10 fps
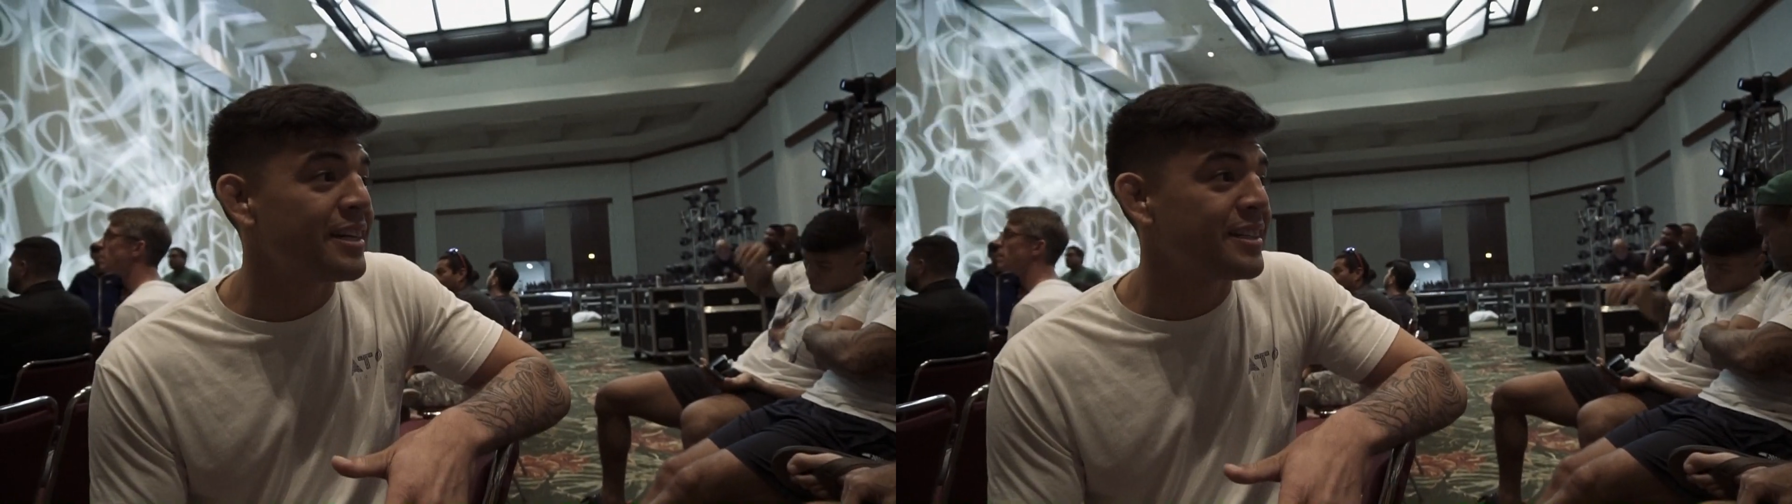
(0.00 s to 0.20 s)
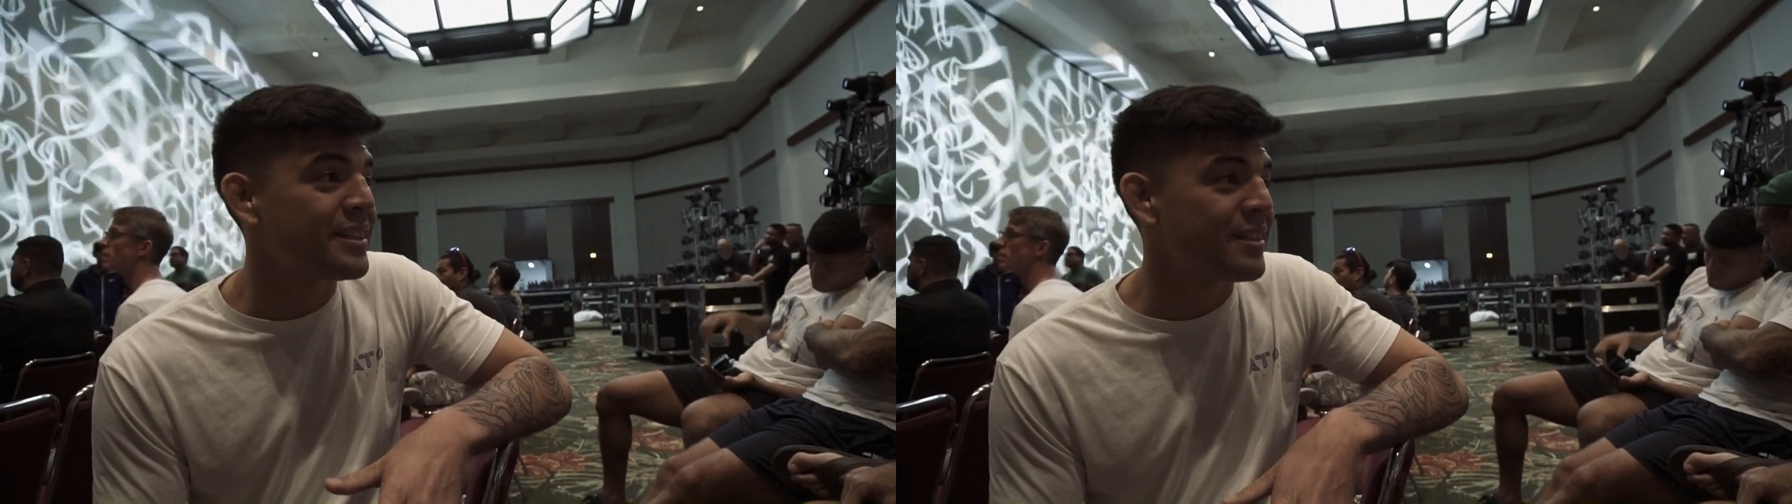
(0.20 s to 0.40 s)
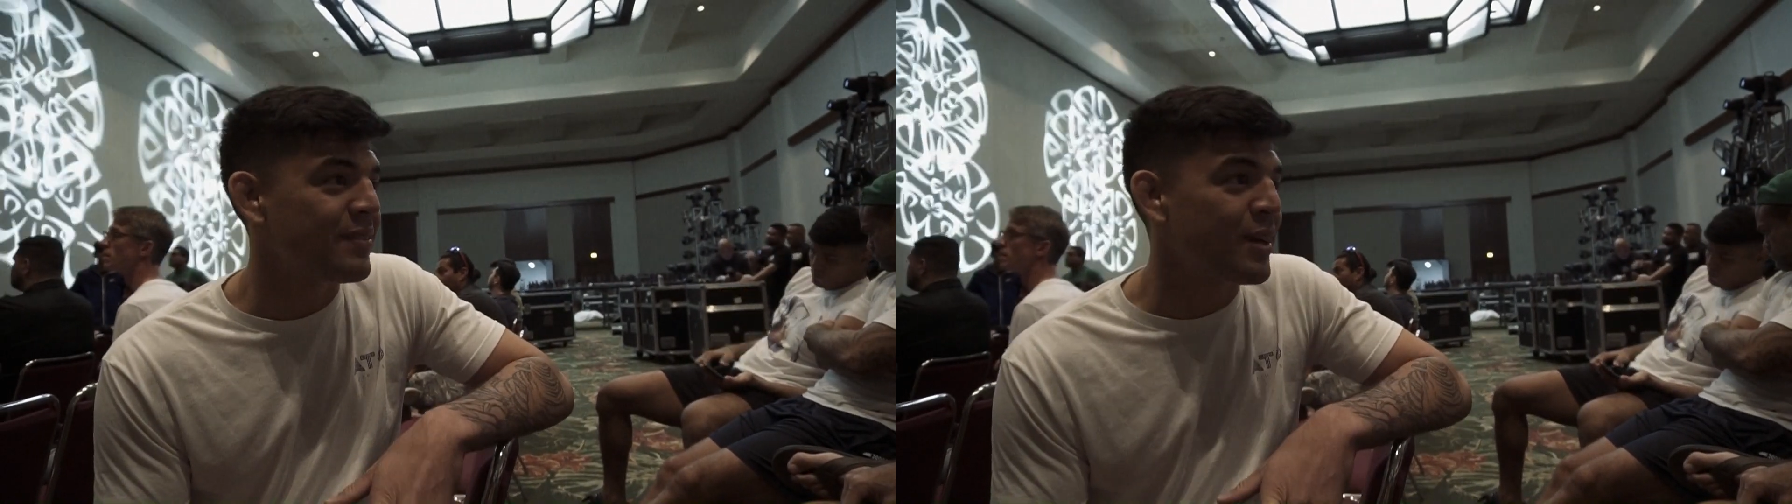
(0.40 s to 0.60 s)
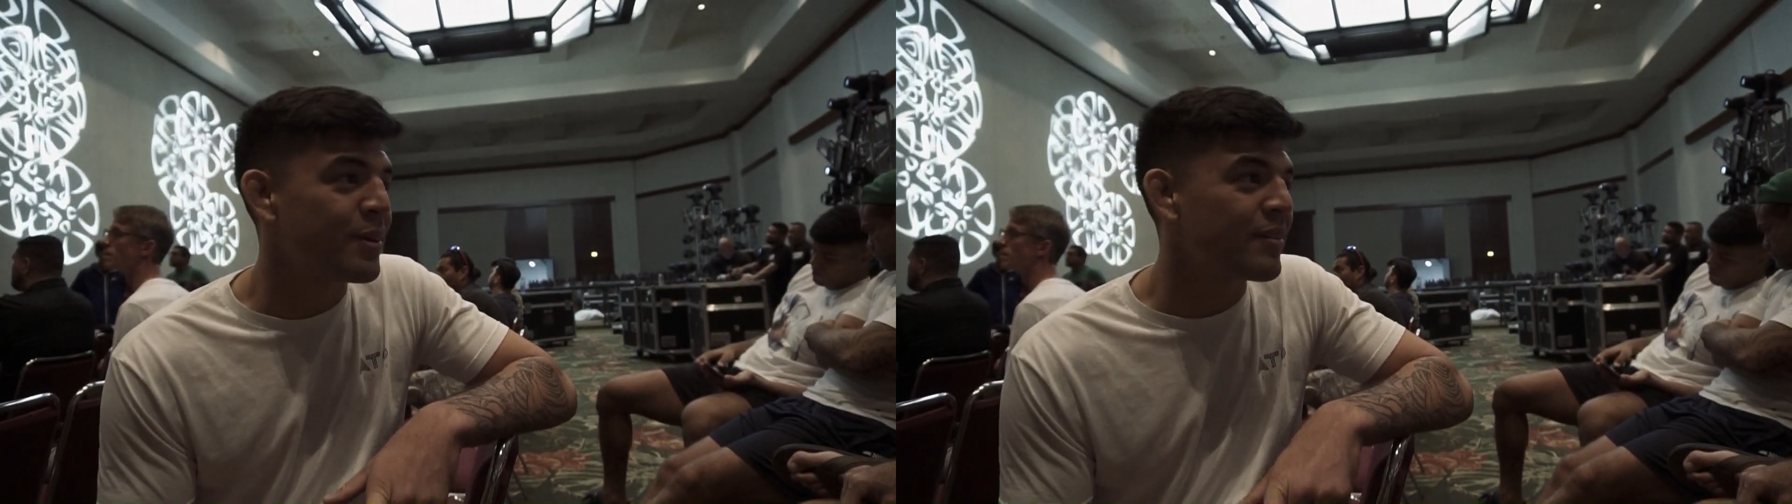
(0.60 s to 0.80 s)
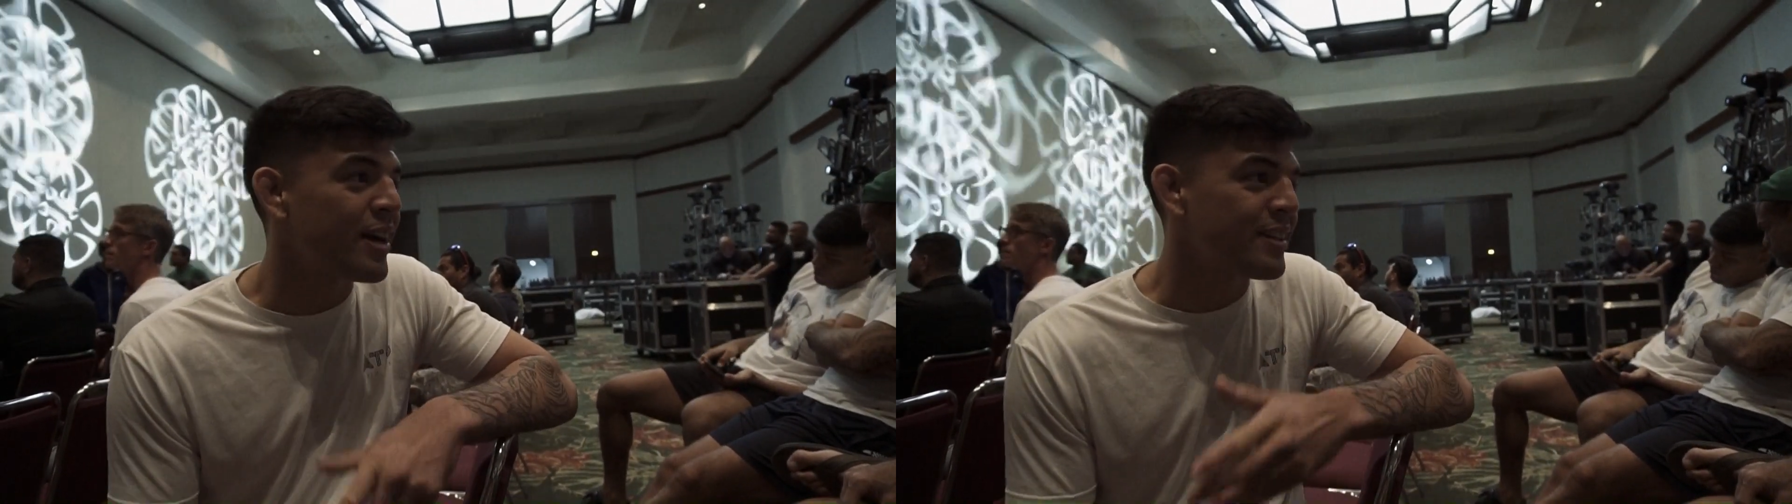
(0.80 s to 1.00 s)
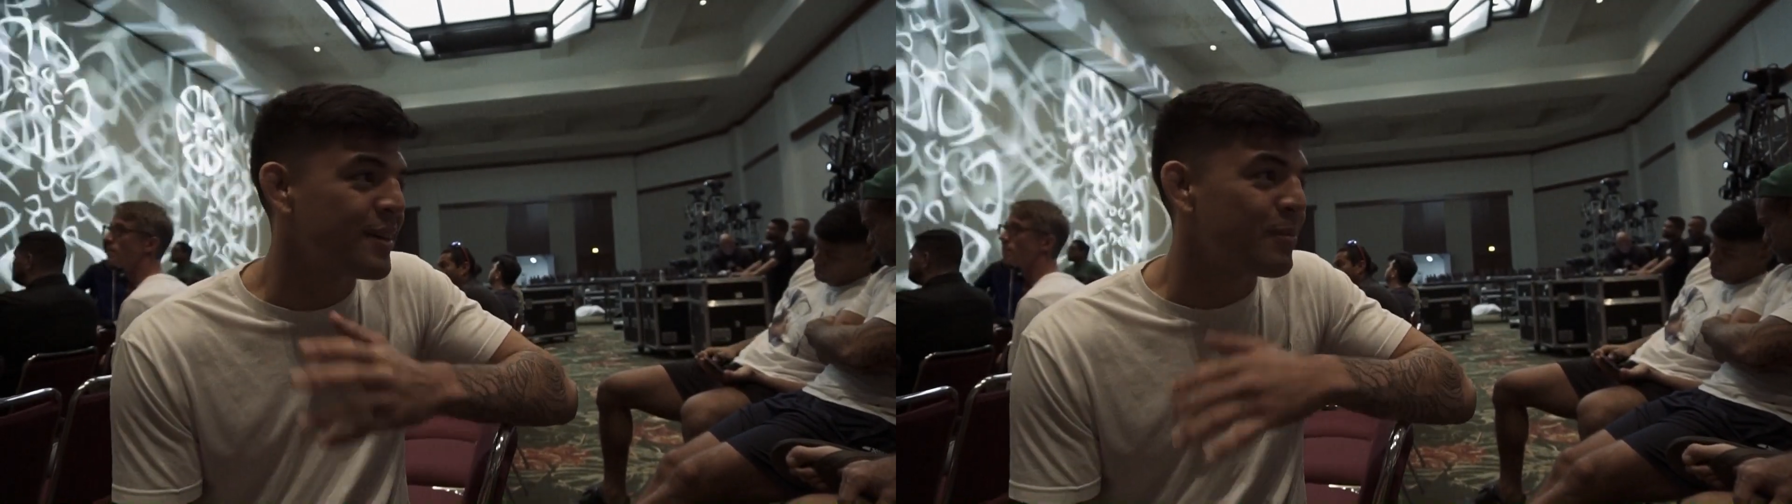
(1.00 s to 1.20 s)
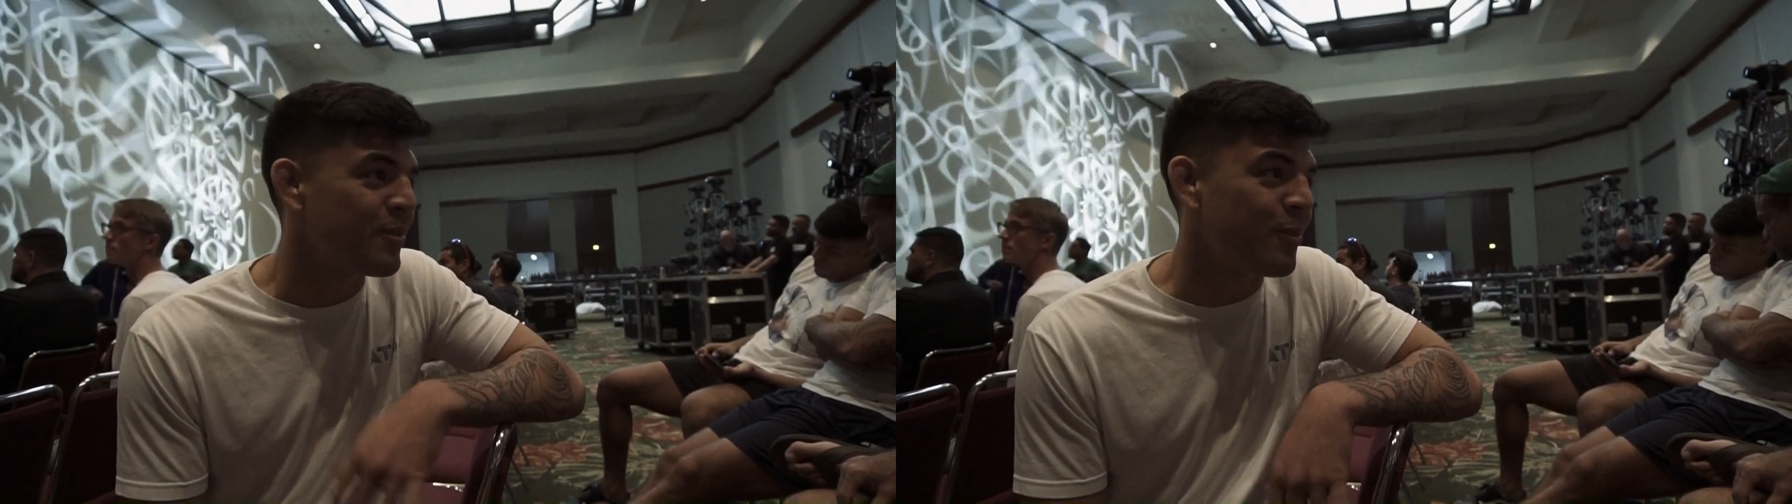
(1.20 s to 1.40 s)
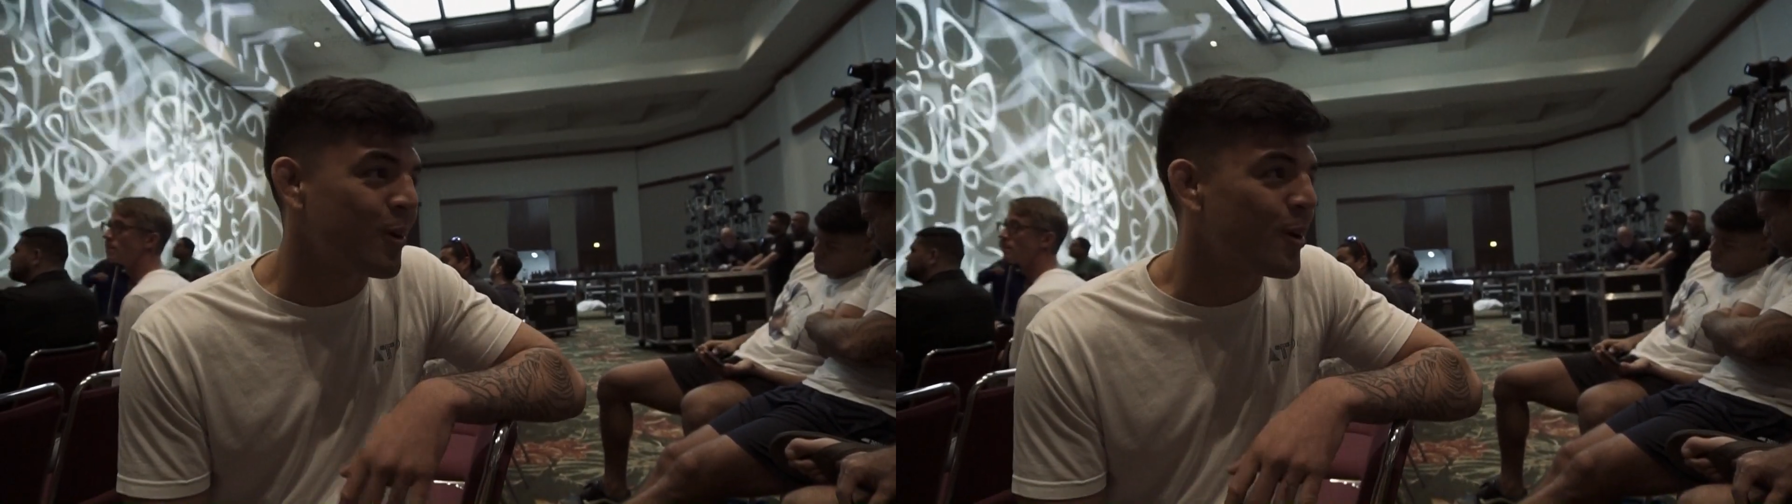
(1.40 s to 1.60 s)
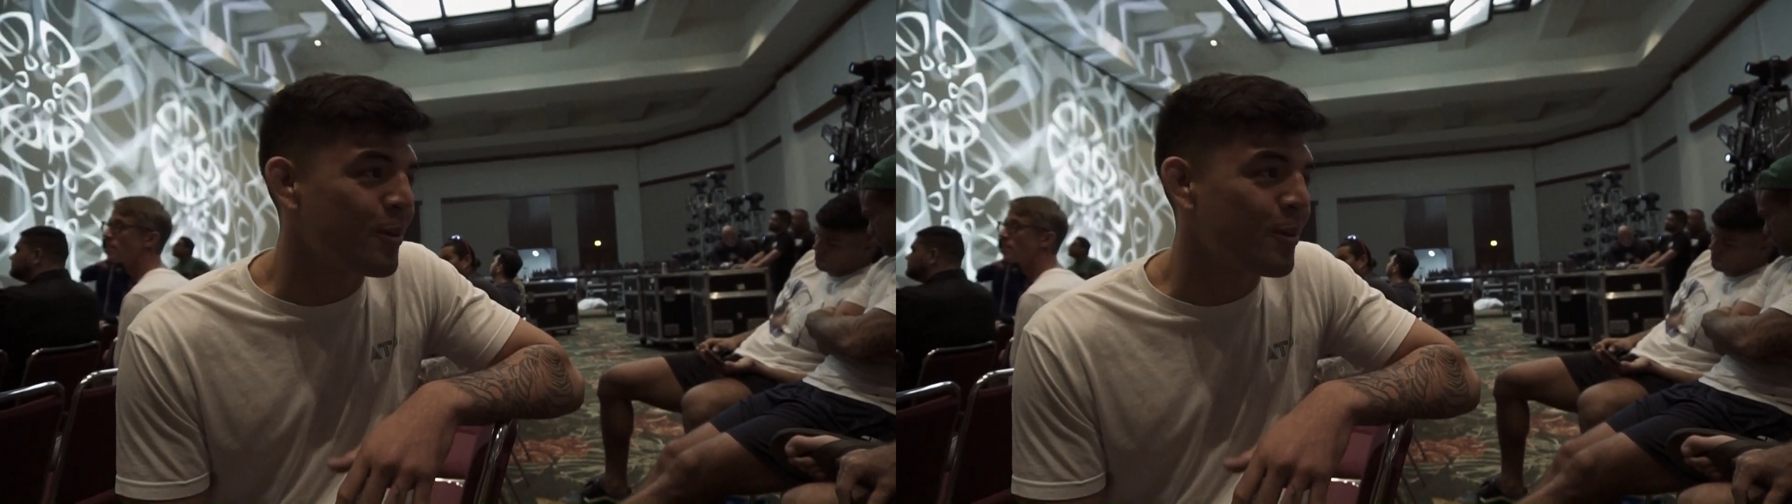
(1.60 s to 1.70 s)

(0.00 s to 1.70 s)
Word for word: If they would have gotten there before,